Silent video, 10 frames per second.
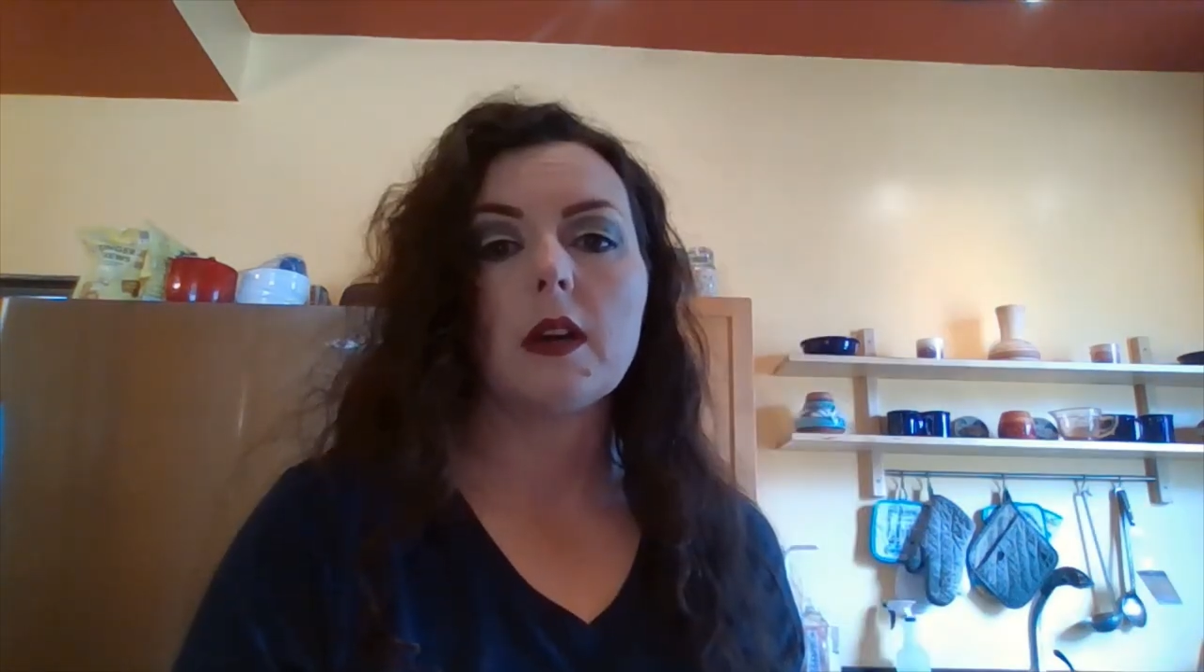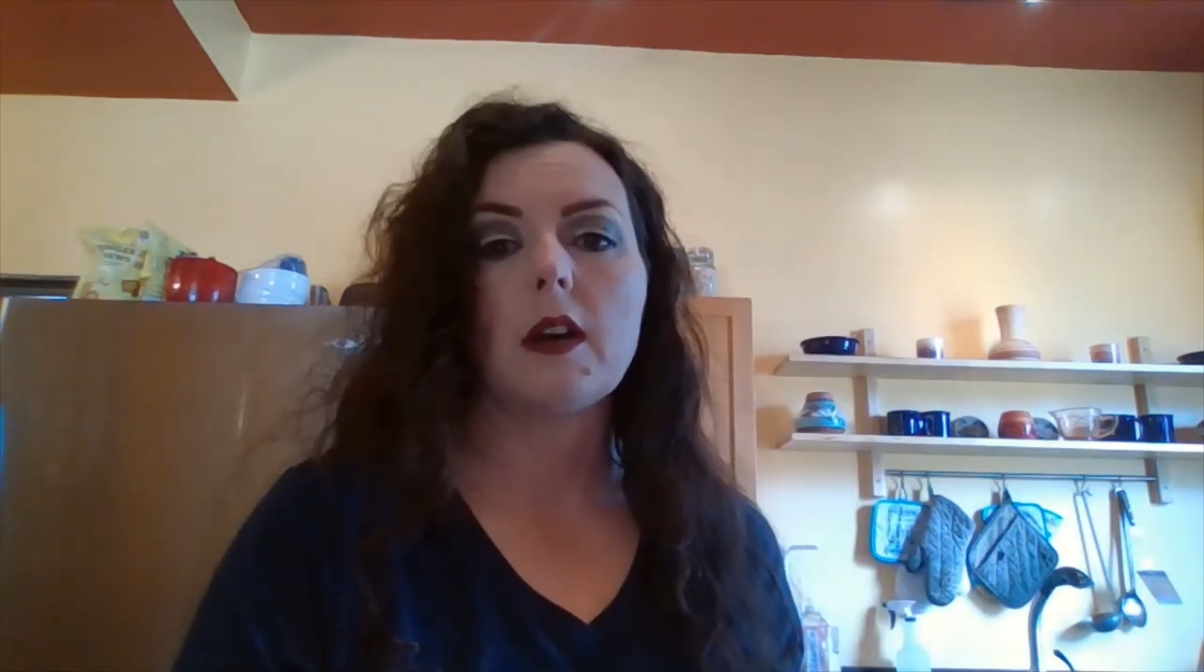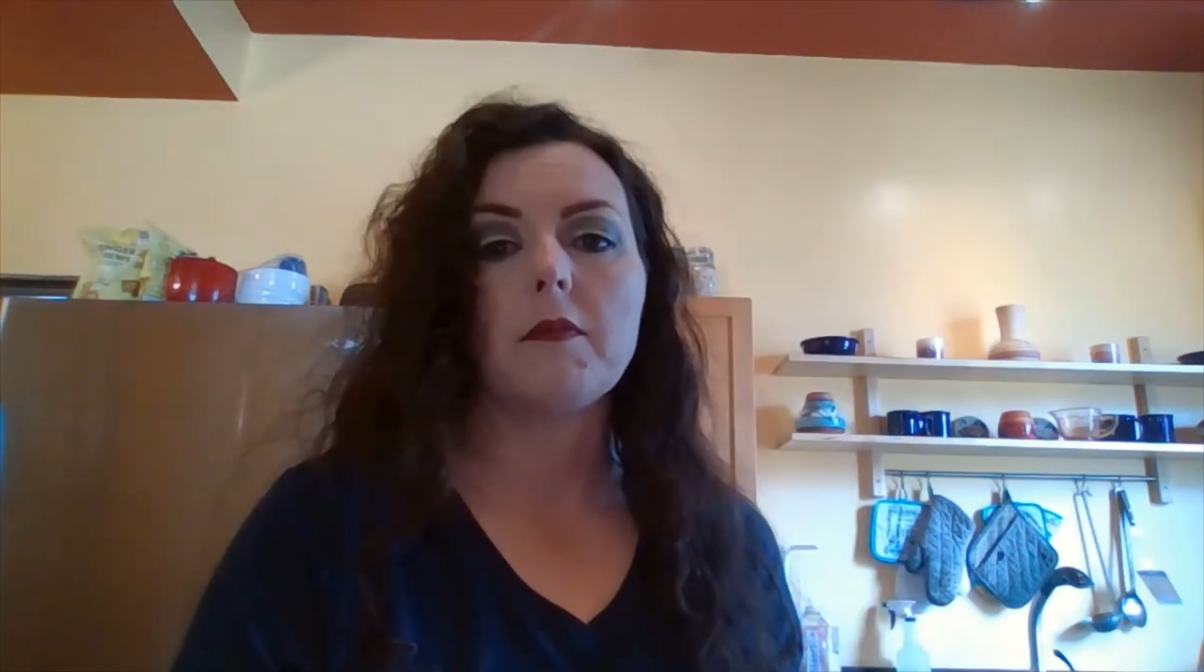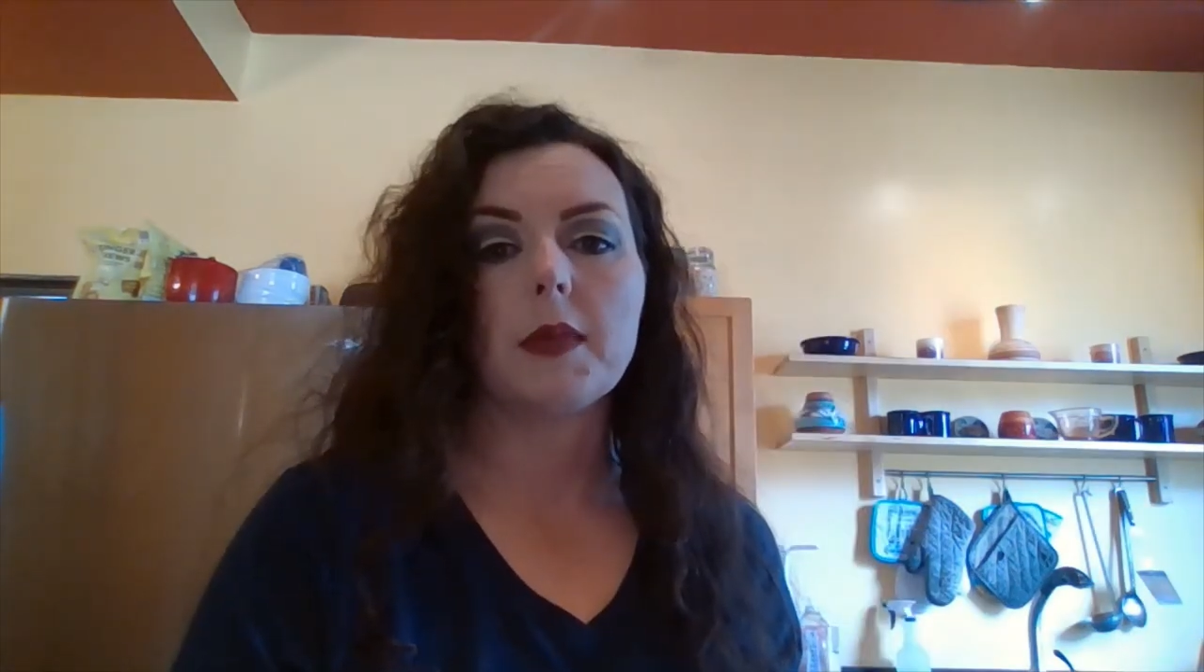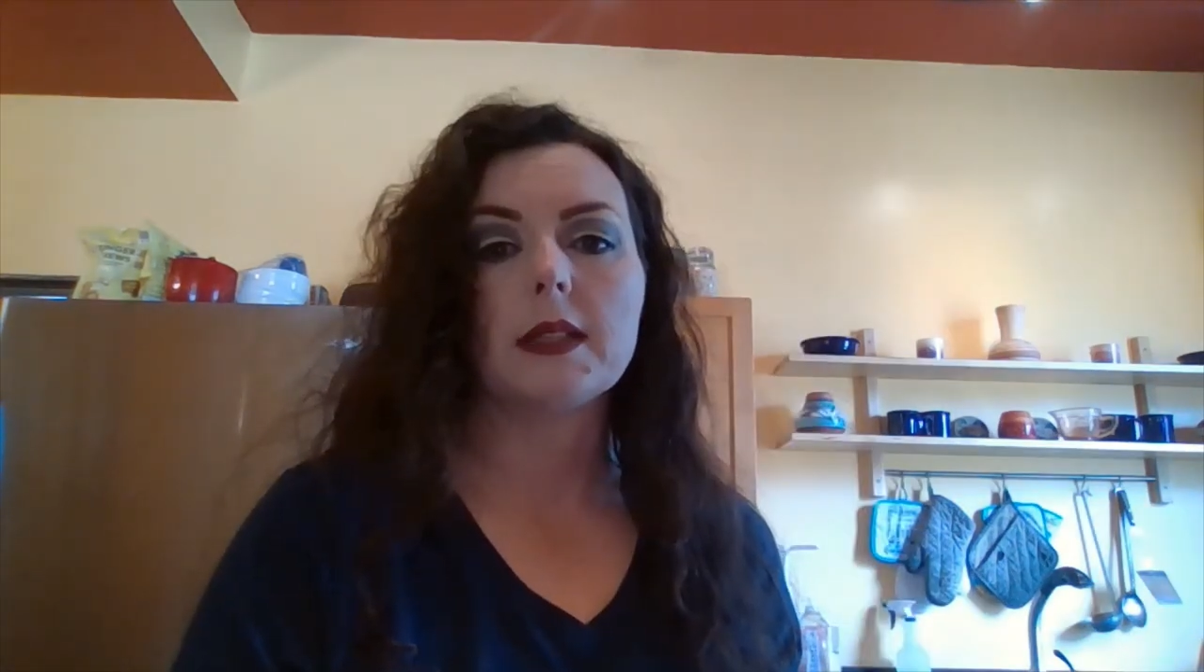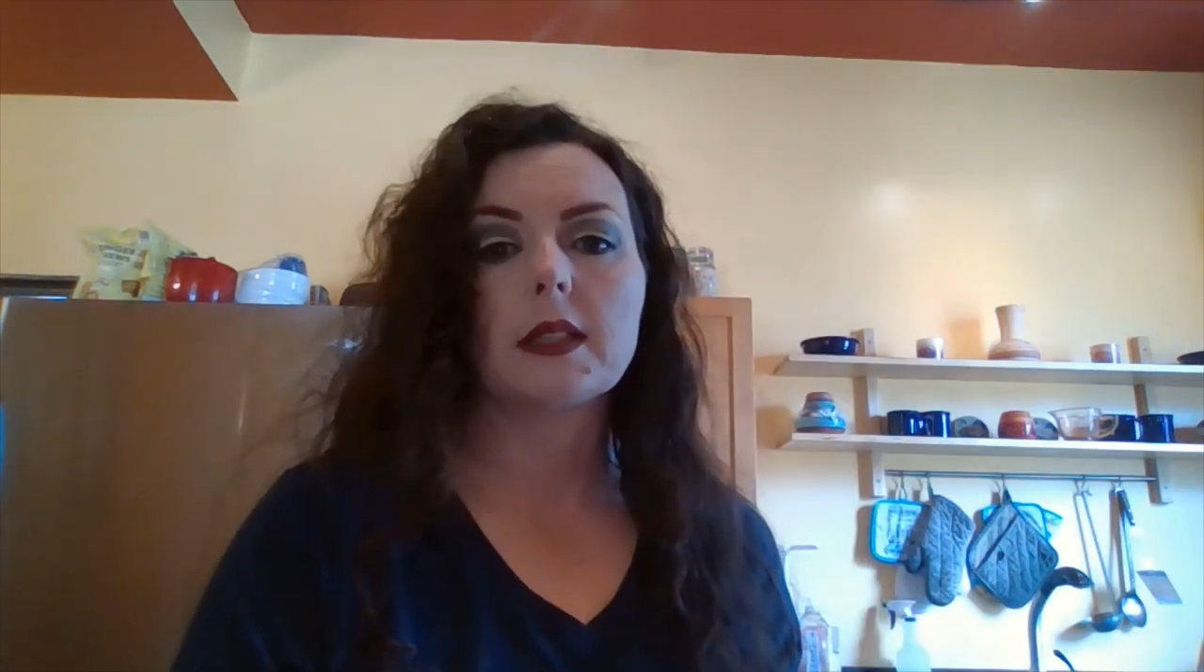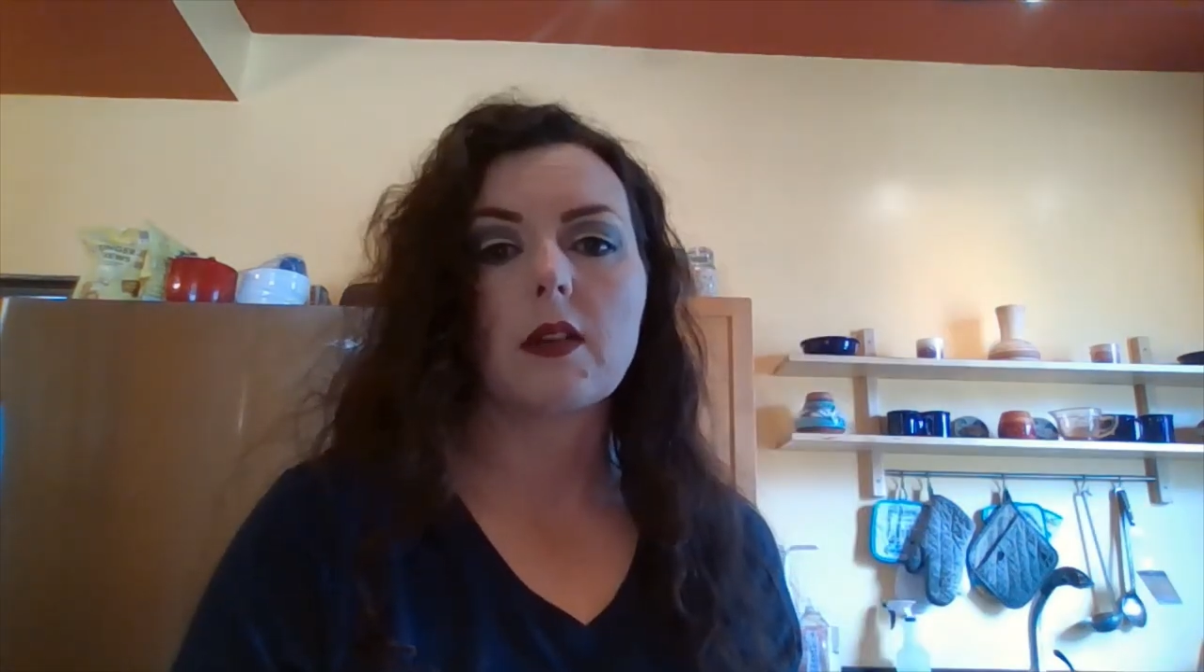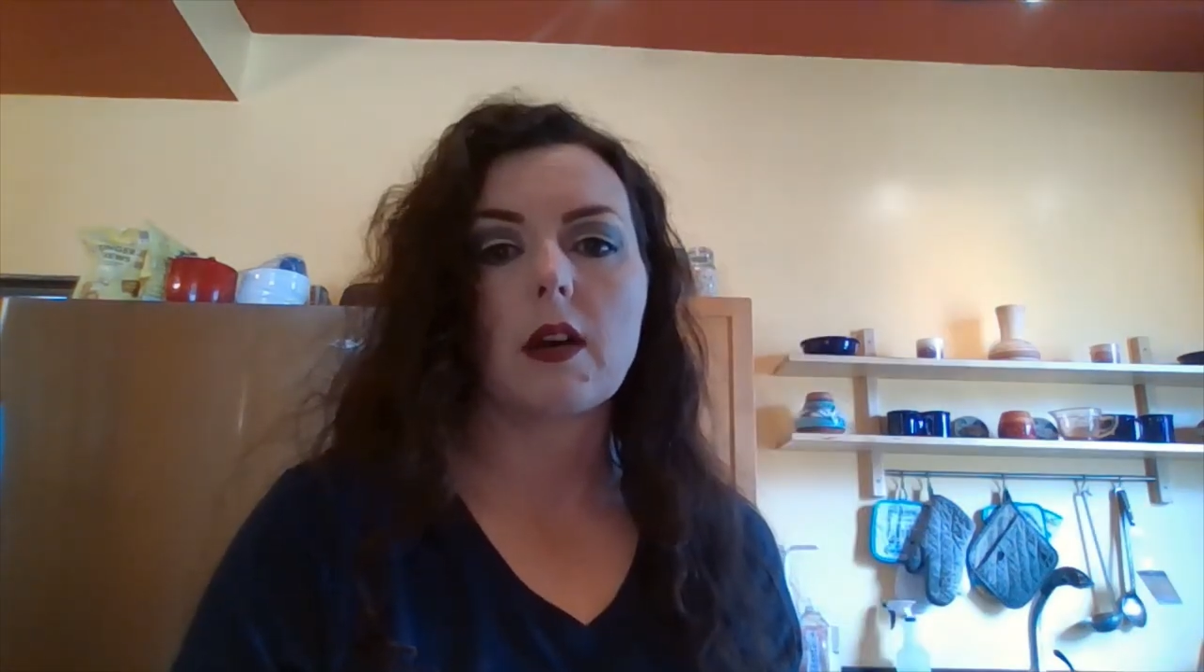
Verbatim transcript: of minced